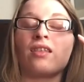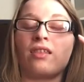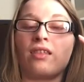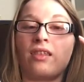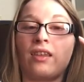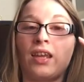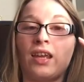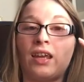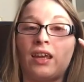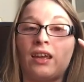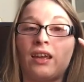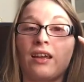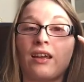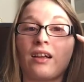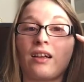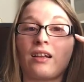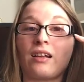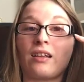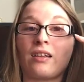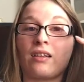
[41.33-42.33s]
the
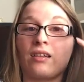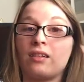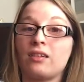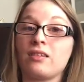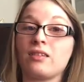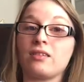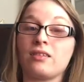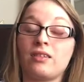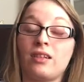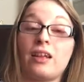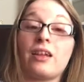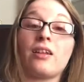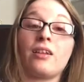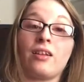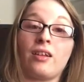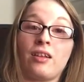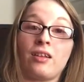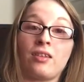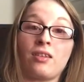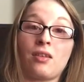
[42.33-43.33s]

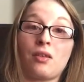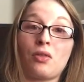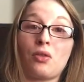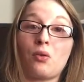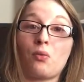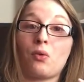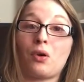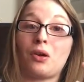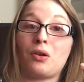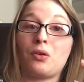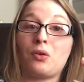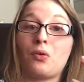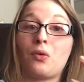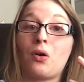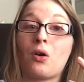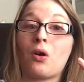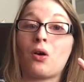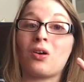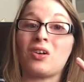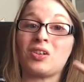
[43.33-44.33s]
Lilith, the one who
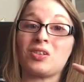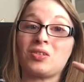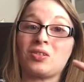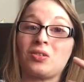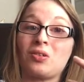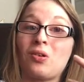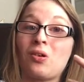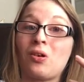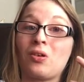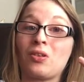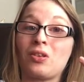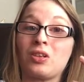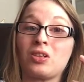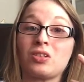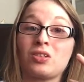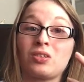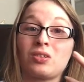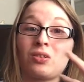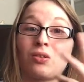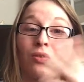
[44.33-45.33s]
caused all
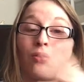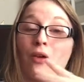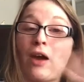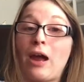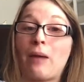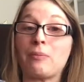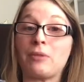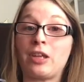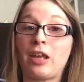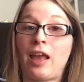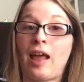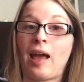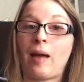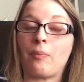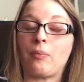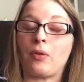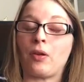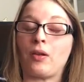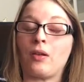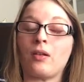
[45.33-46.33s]
this crap to
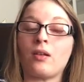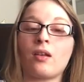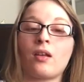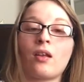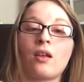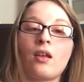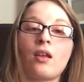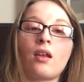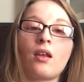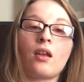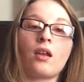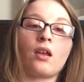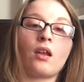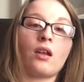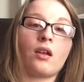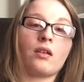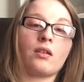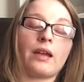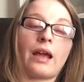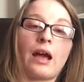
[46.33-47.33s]
happen.
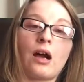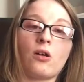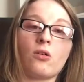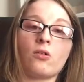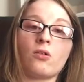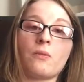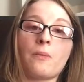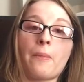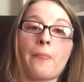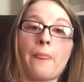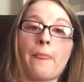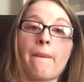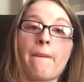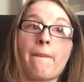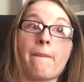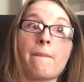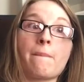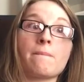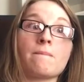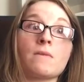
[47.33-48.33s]
Now,
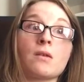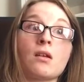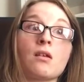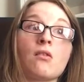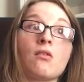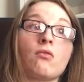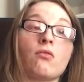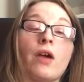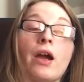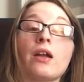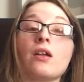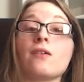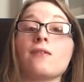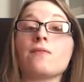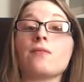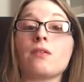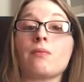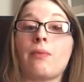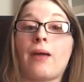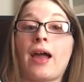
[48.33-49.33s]
right
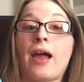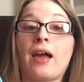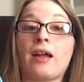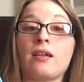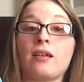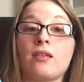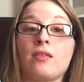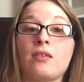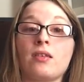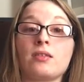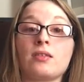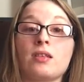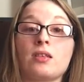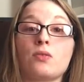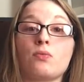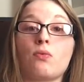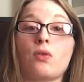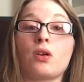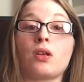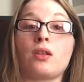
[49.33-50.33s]
off the bat, this is
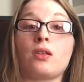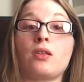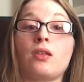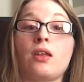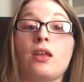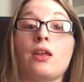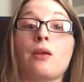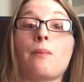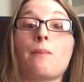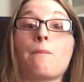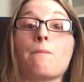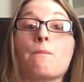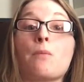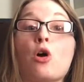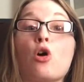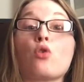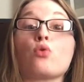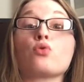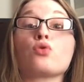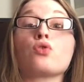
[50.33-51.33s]
one of the
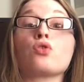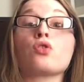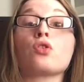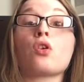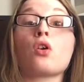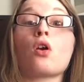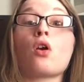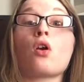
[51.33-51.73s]
most